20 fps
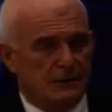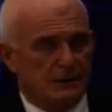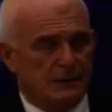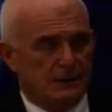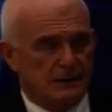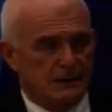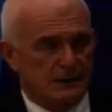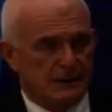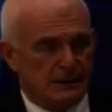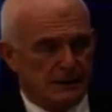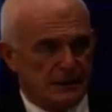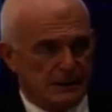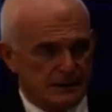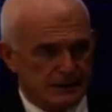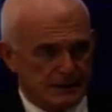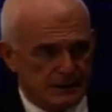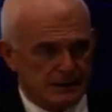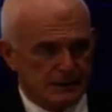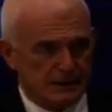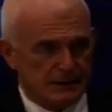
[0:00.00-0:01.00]

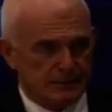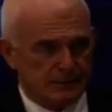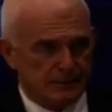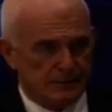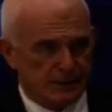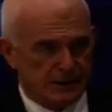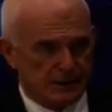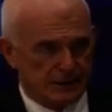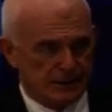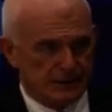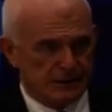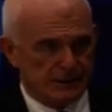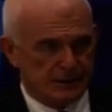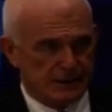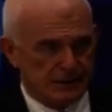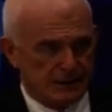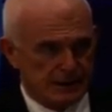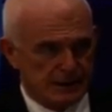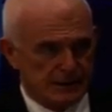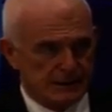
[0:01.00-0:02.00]
assets
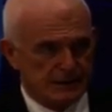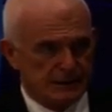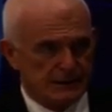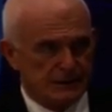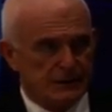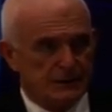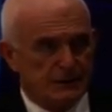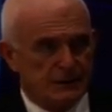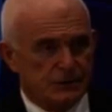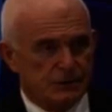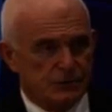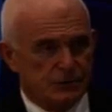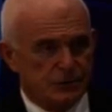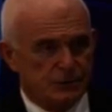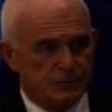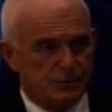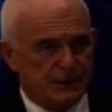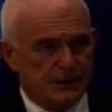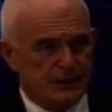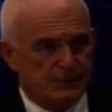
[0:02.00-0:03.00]
Pakistan has to
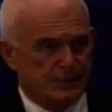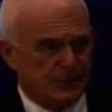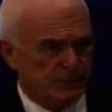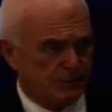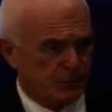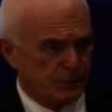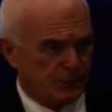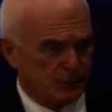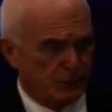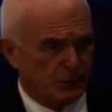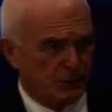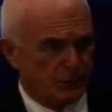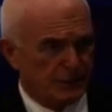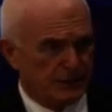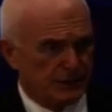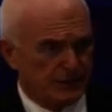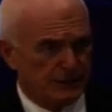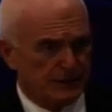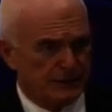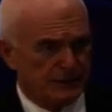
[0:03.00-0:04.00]
bring people on board
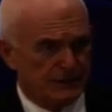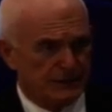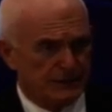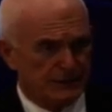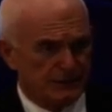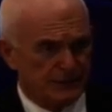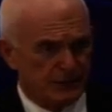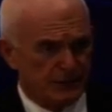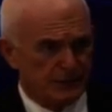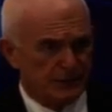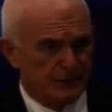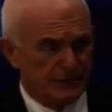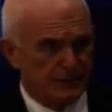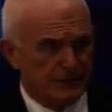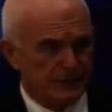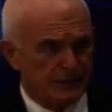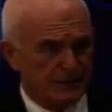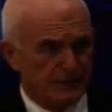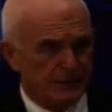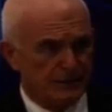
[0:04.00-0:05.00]
in its
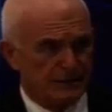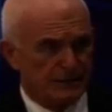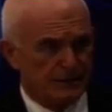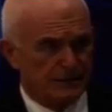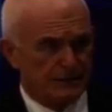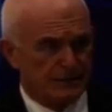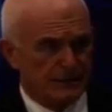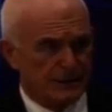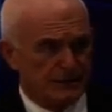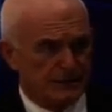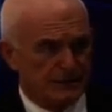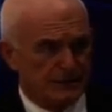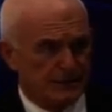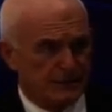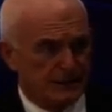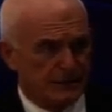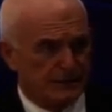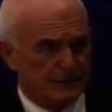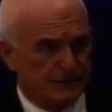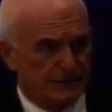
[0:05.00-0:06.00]
development is that it
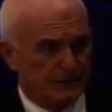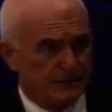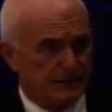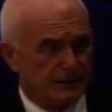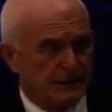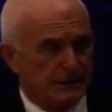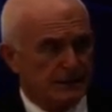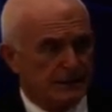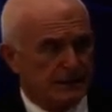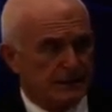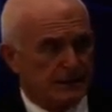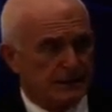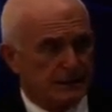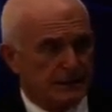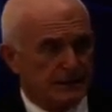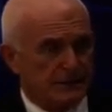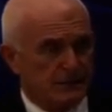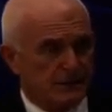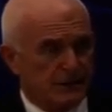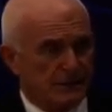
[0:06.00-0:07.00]
has
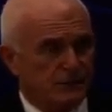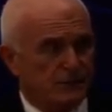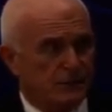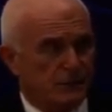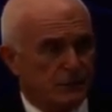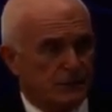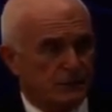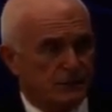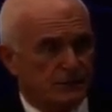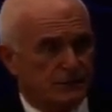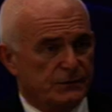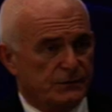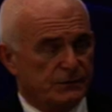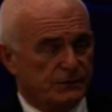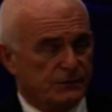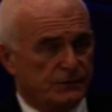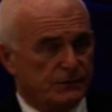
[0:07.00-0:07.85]
evolved